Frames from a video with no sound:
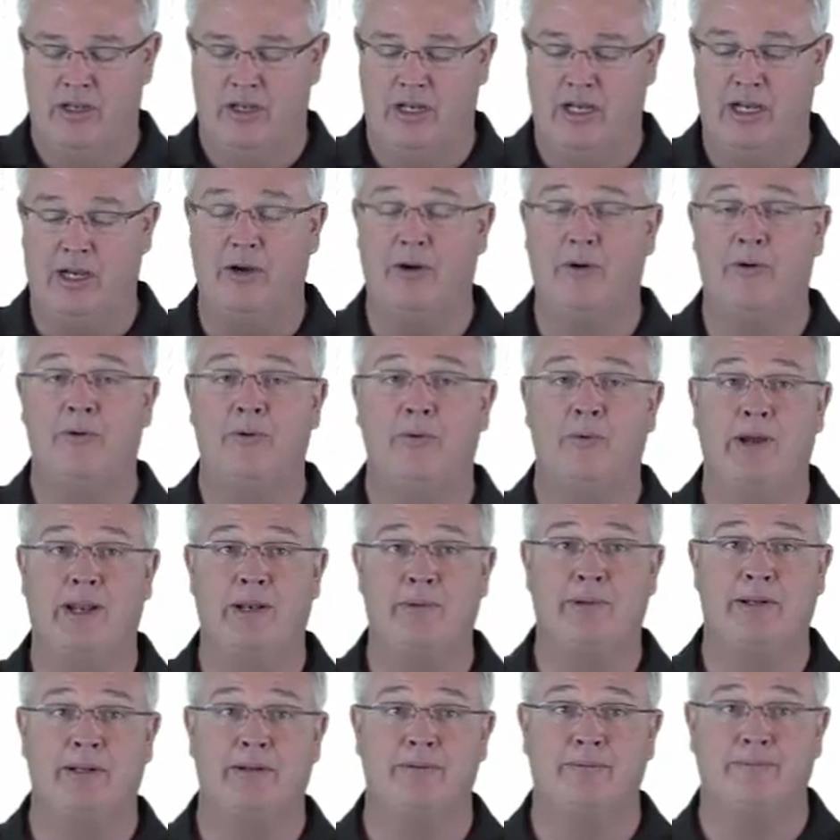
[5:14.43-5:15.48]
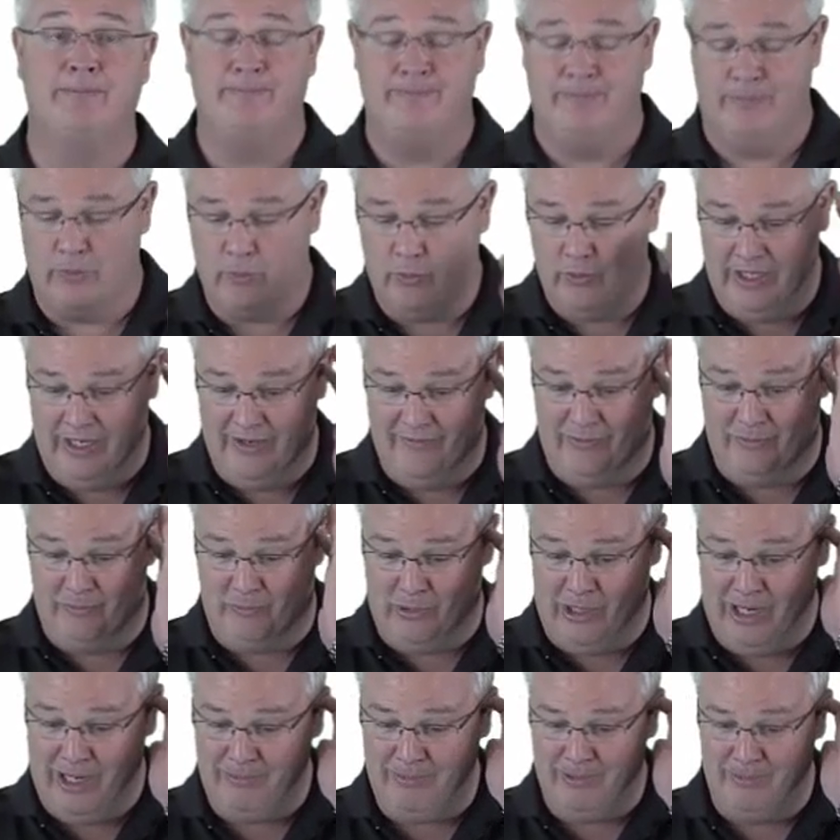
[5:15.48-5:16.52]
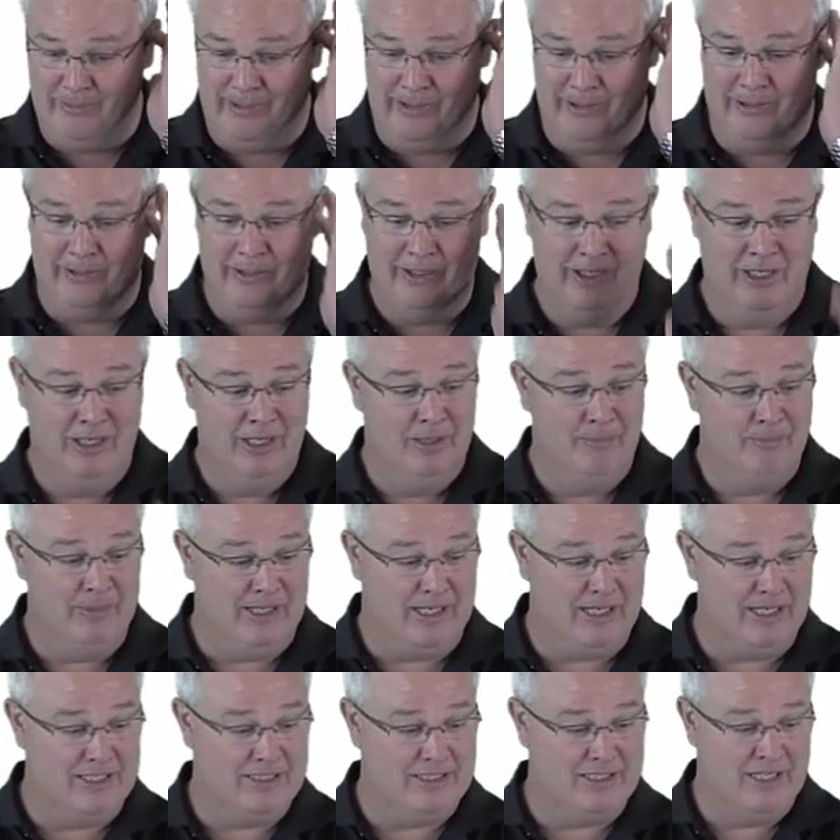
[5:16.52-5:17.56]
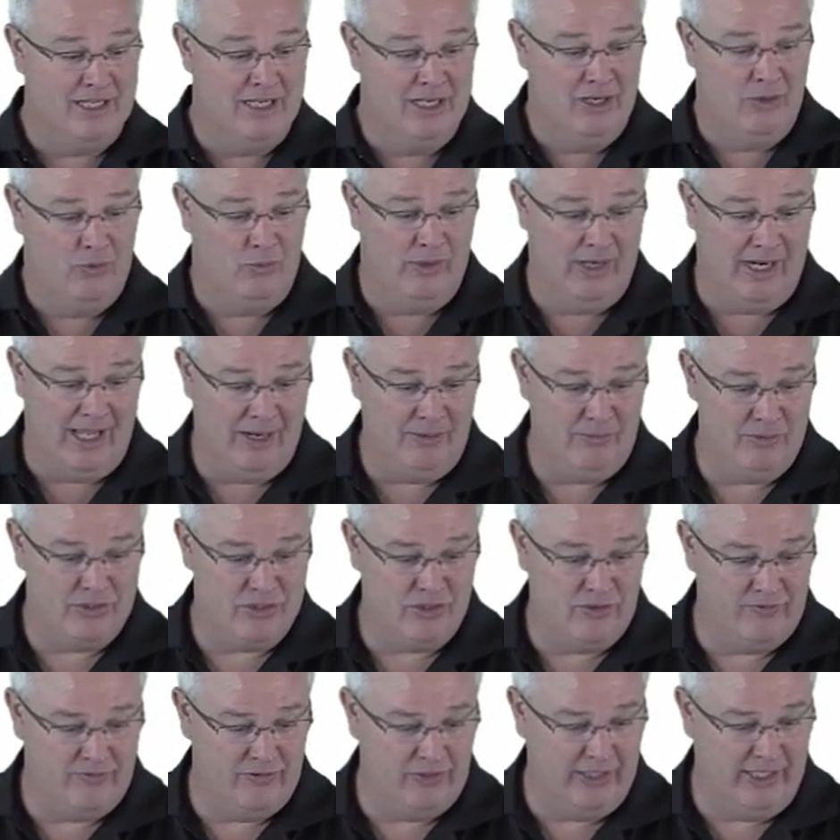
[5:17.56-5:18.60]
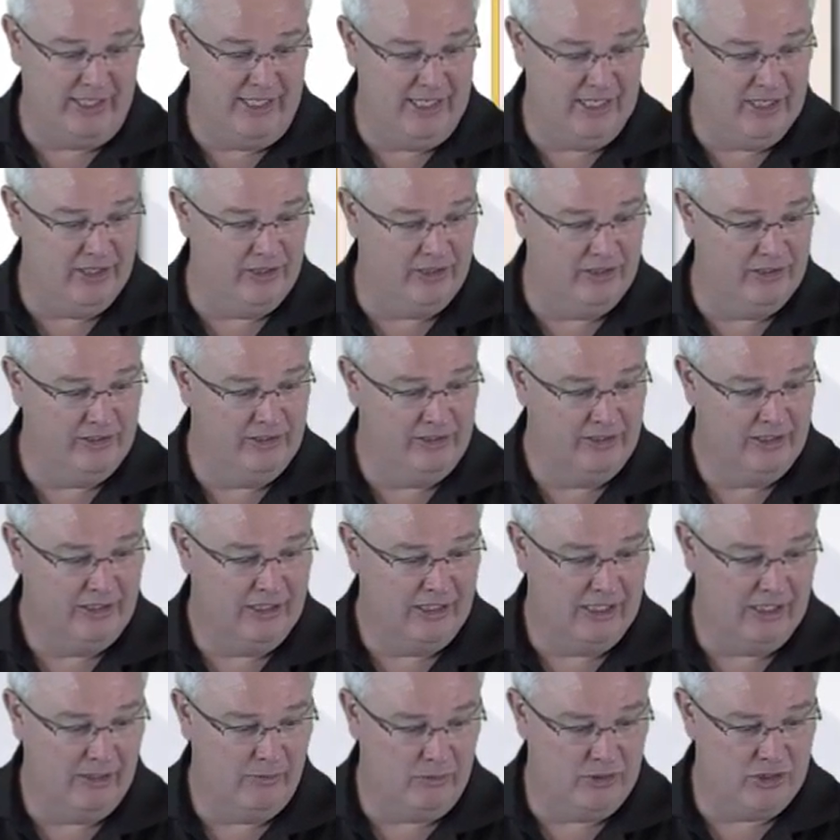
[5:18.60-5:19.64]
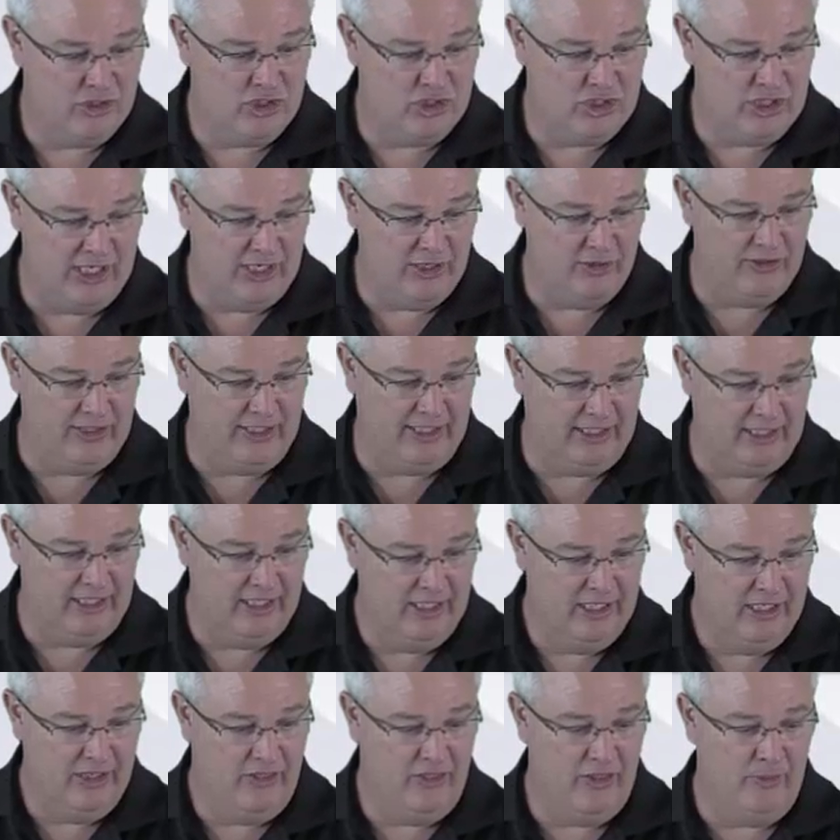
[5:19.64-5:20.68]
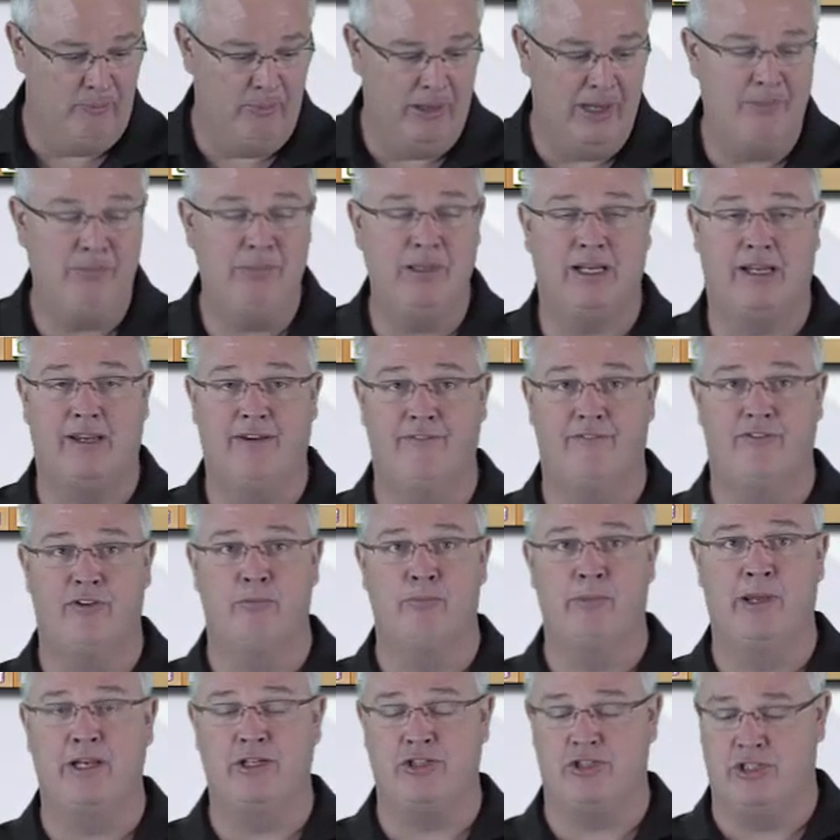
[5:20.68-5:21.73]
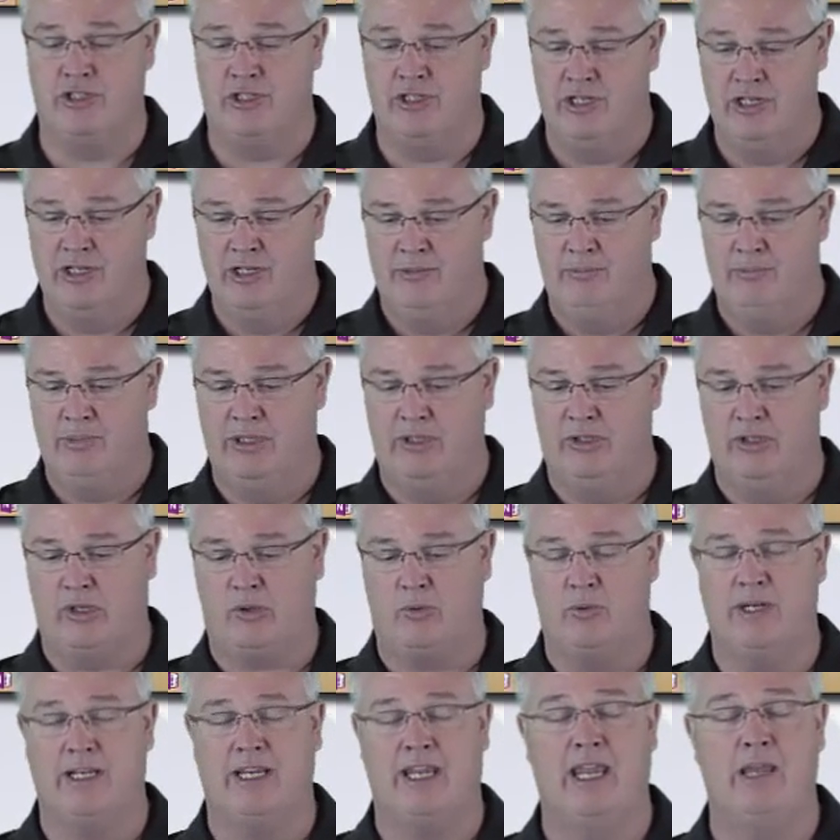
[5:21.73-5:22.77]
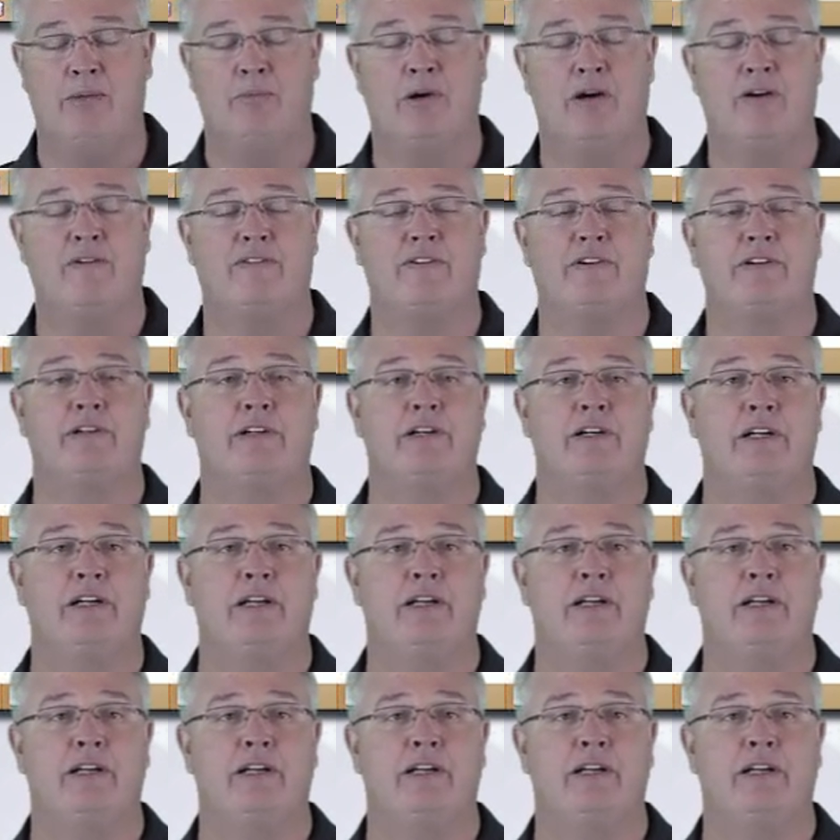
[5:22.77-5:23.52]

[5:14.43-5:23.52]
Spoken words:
Uh-oh, wait a minute. We have a problem here, because when I was over here, I was sharing the public information, but look what came over.